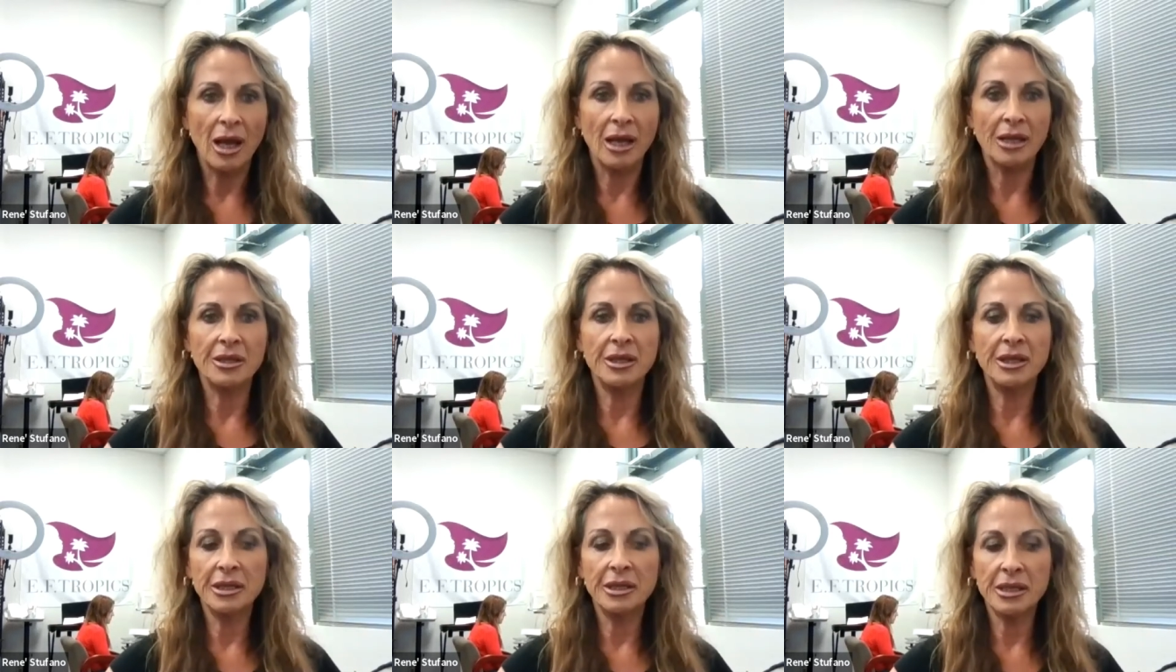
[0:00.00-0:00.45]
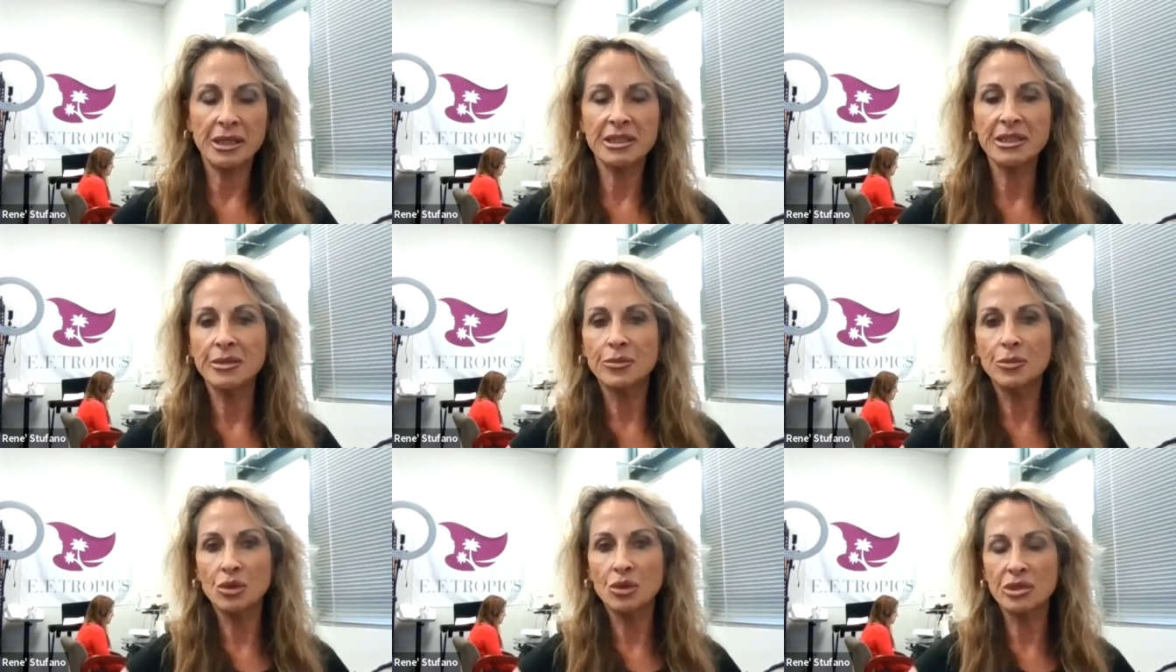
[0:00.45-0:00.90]
I think
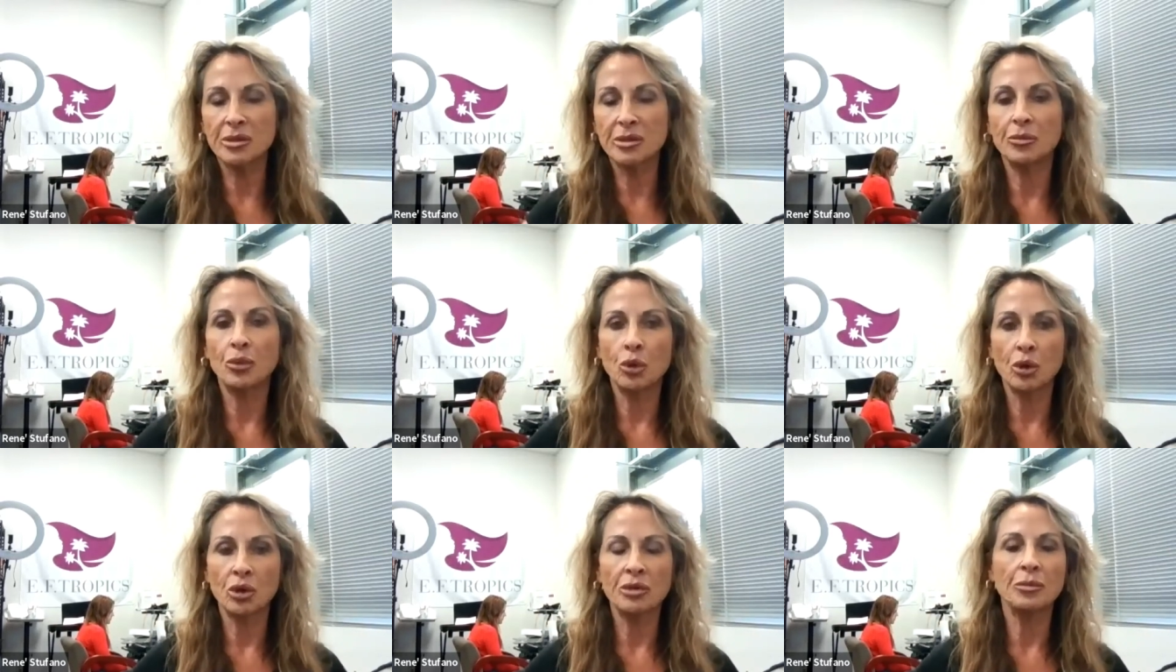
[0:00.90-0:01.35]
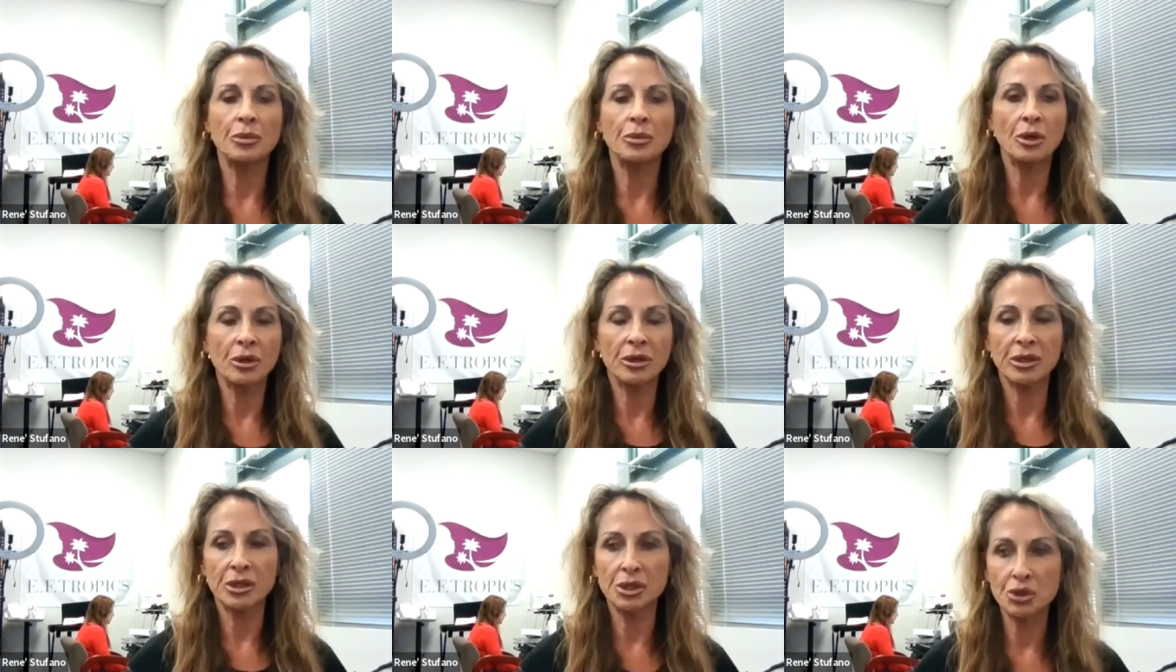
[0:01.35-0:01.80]
that's the most important
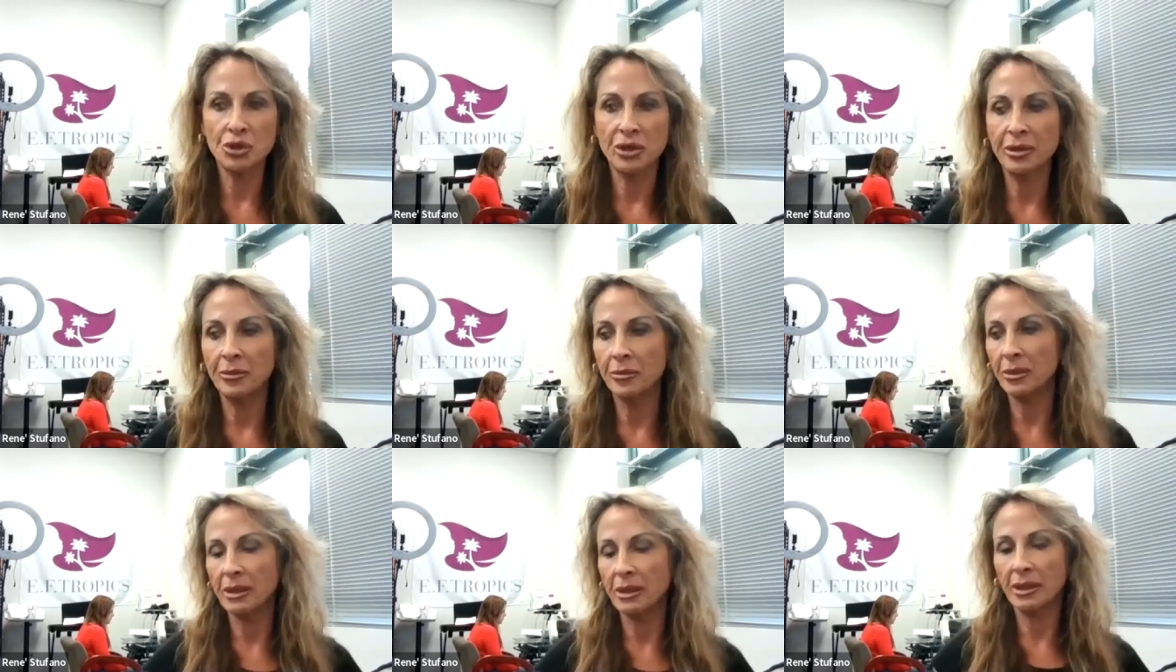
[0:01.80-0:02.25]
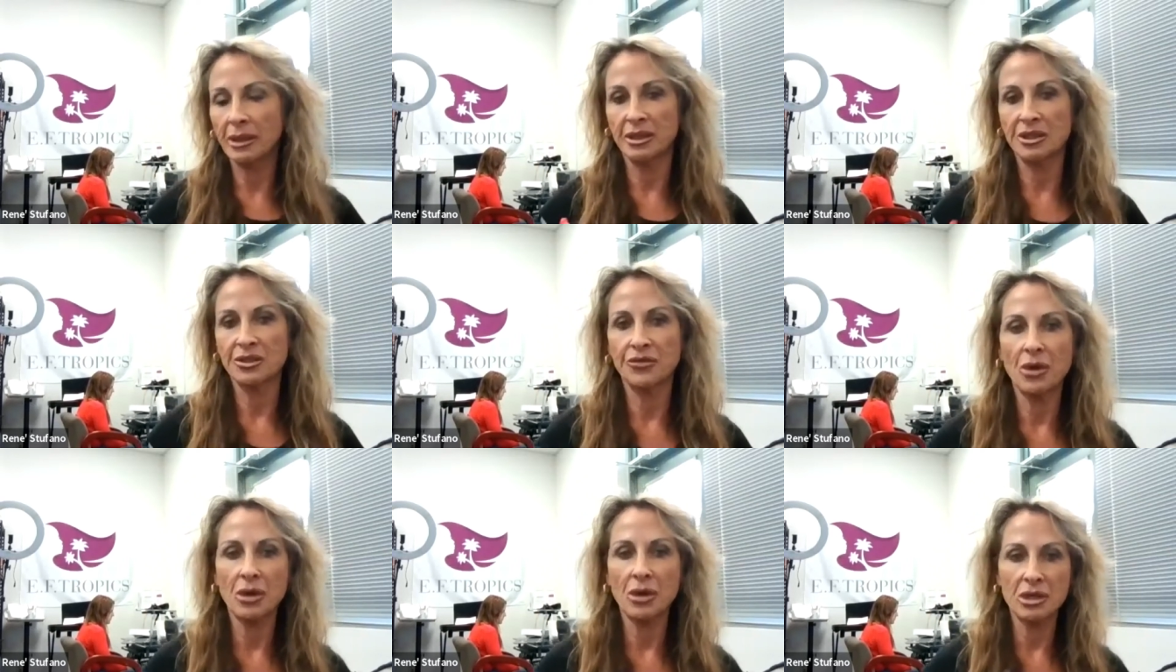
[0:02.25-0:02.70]
part of the treatment.
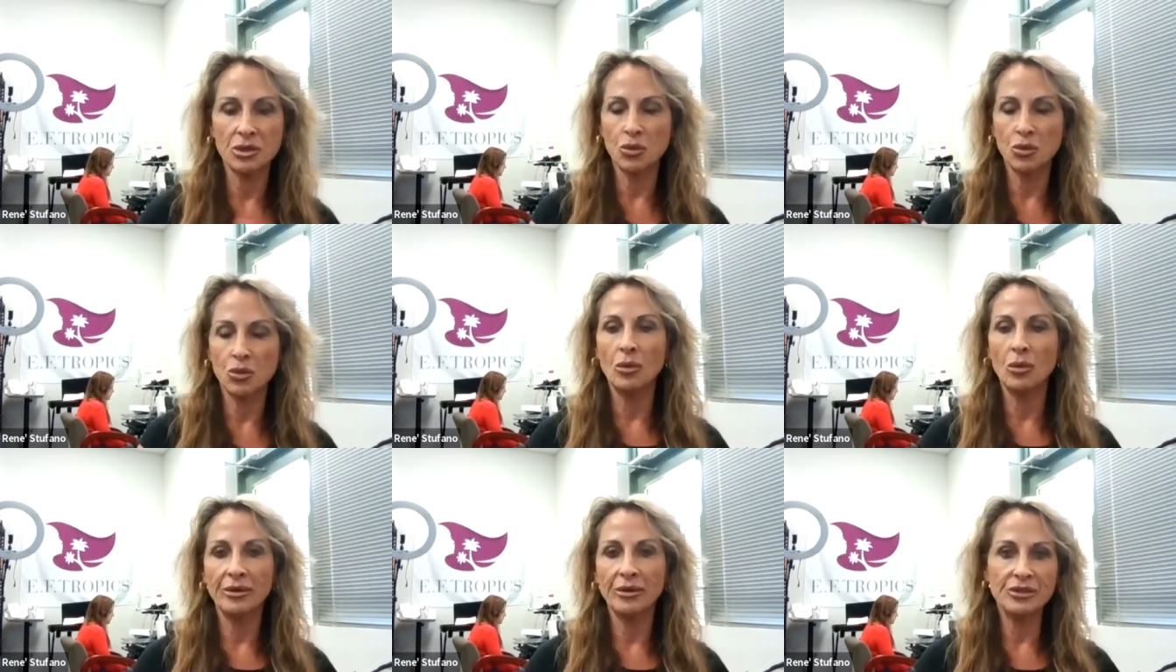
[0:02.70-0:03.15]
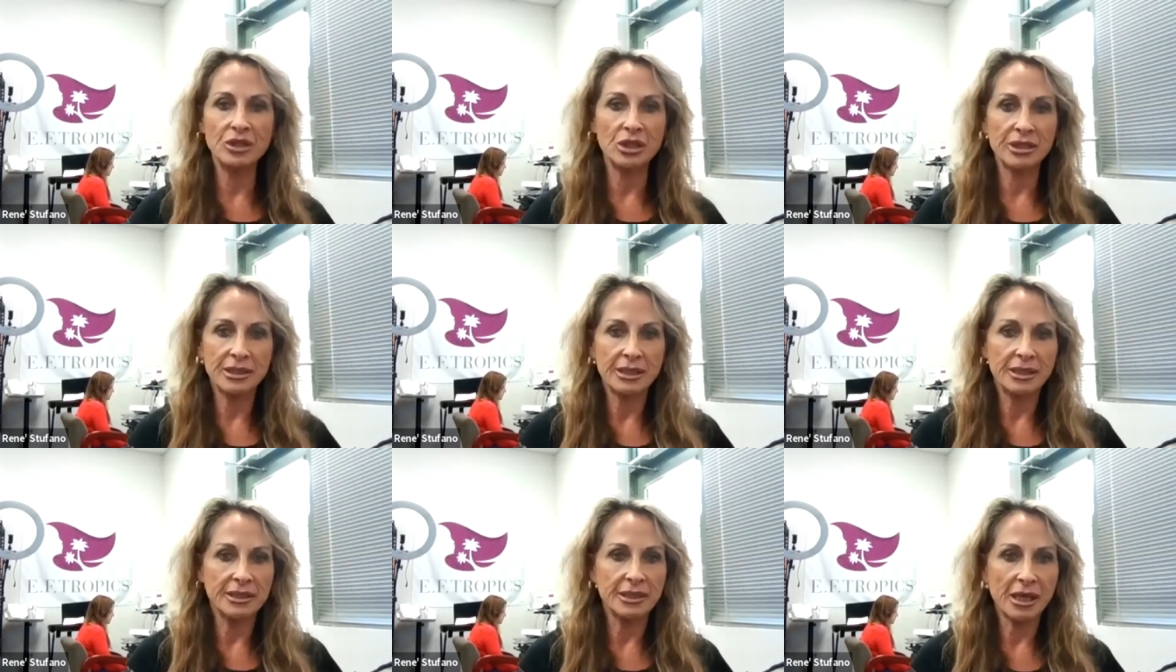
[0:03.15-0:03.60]
As far as what we've
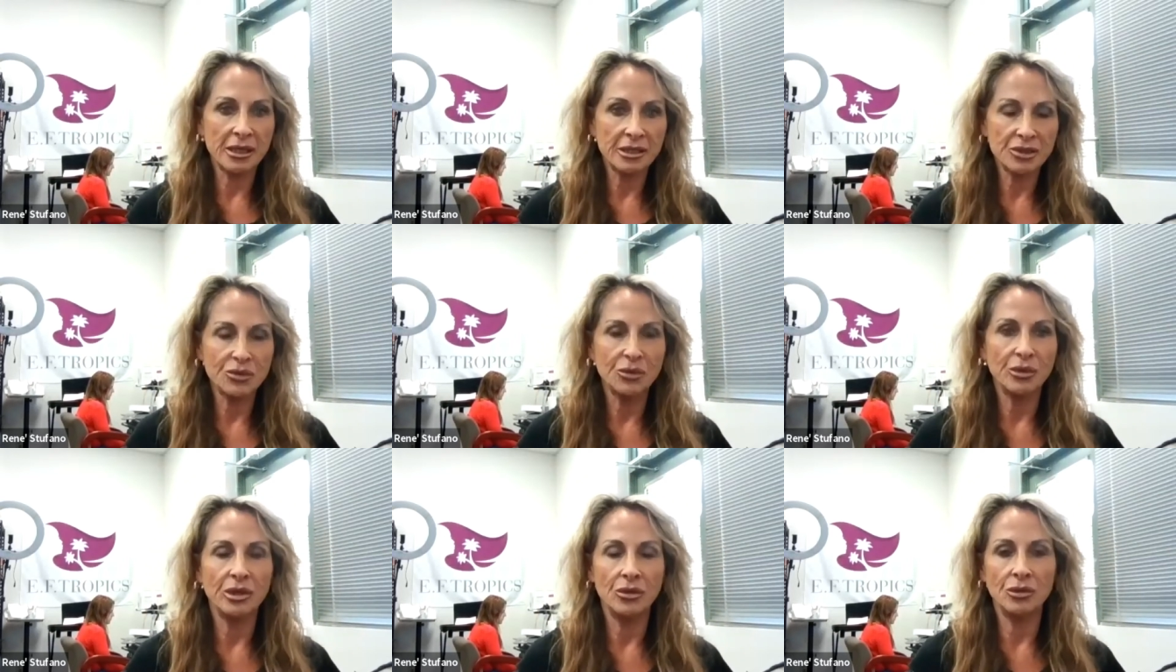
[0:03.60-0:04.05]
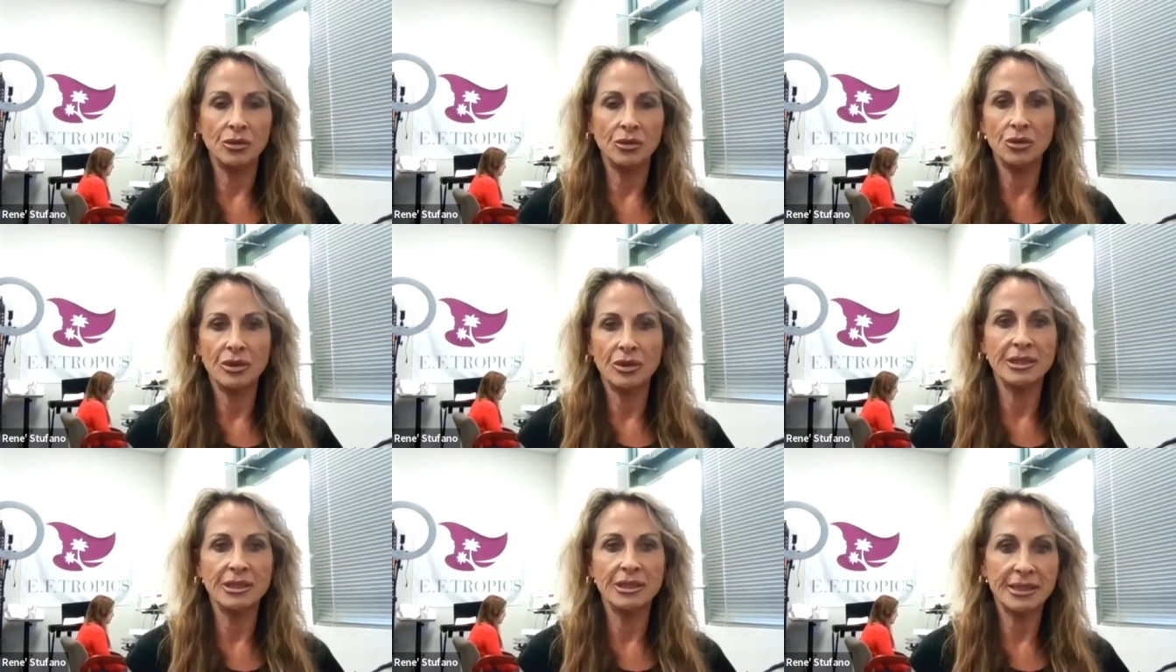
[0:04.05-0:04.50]
just discussed with you,
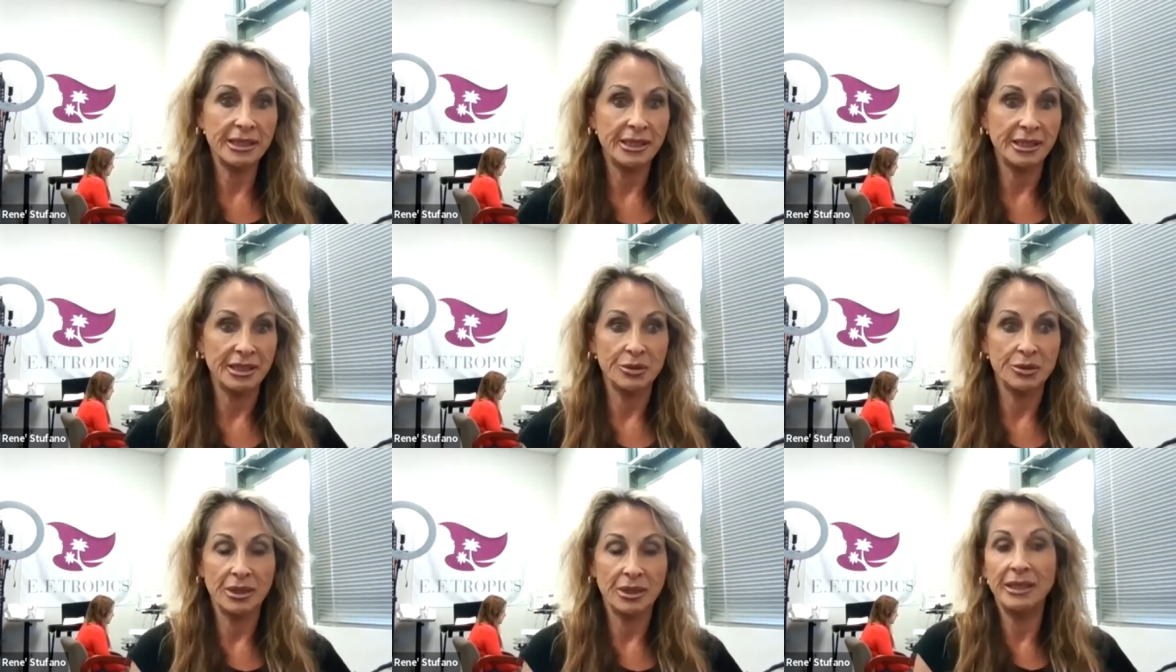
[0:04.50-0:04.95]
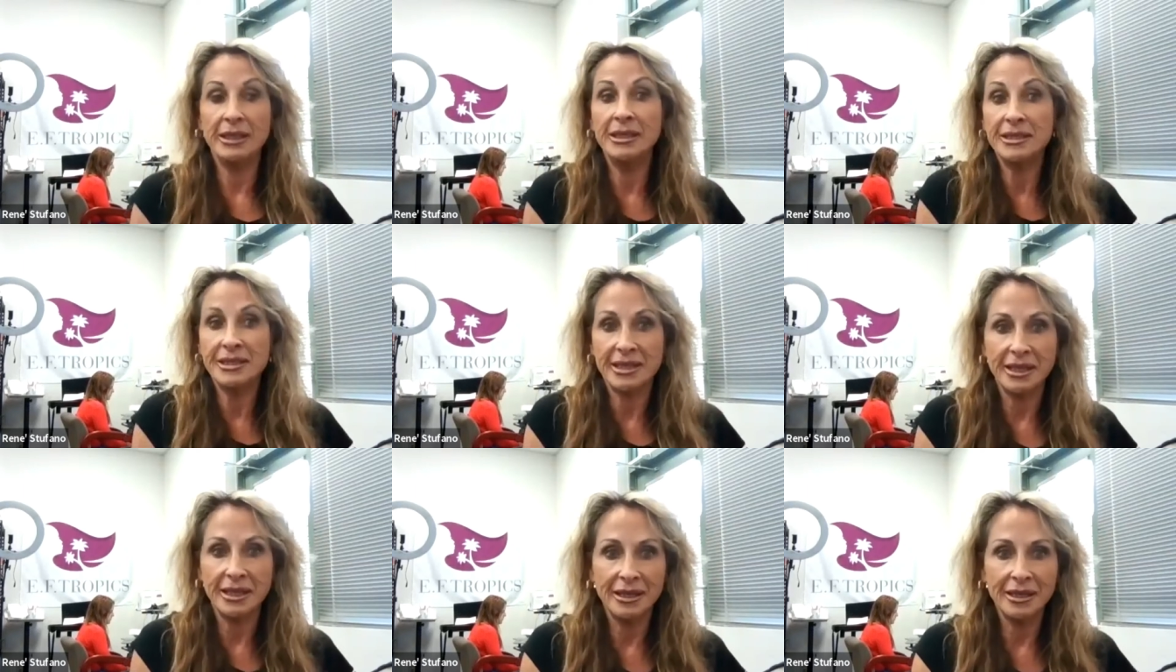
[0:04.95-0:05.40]
you can see it's
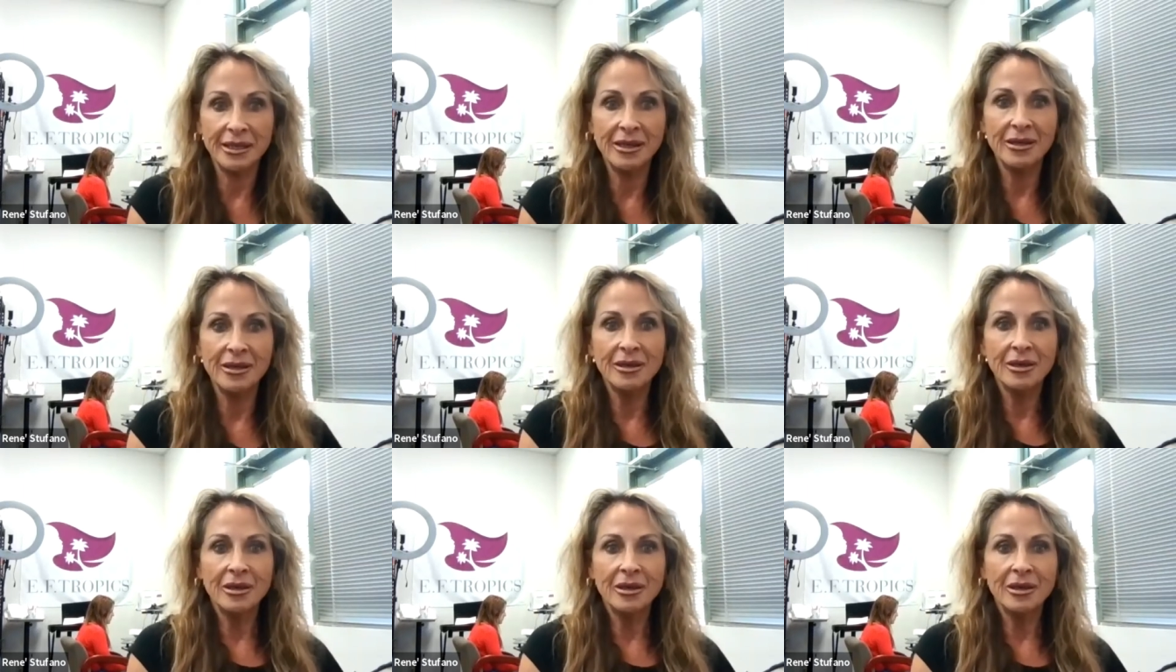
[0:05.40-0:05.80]
easy.